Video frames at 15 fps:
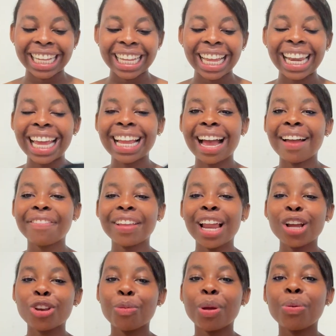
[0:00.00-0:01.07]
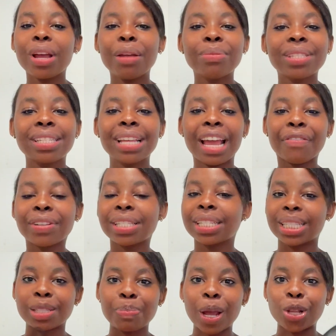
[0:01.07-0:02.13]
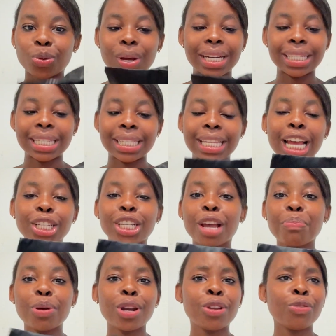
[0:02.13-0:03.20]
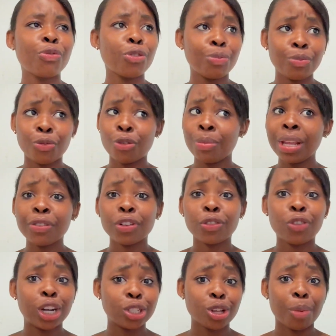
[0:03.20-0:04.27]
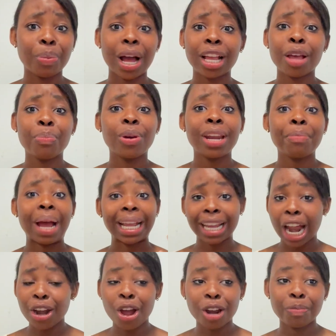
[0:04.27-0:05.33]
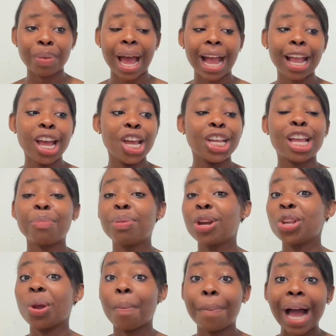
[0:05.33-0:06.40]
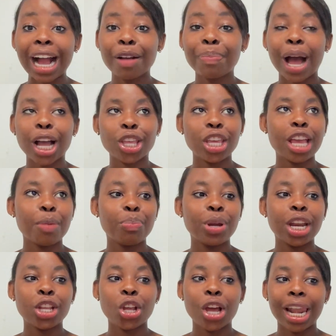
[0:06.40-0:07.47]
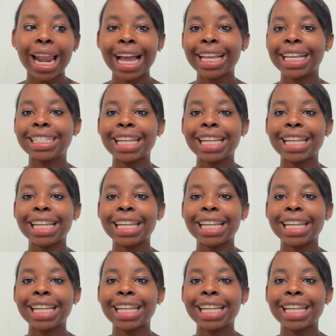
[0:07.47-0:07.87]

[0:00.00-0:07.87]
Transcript: I feel like nobody will be able to ever suspect what is inside. You can put in, for me, for example, I can put in my carry-on bag, you can put in your backpack, you can put in your luggage,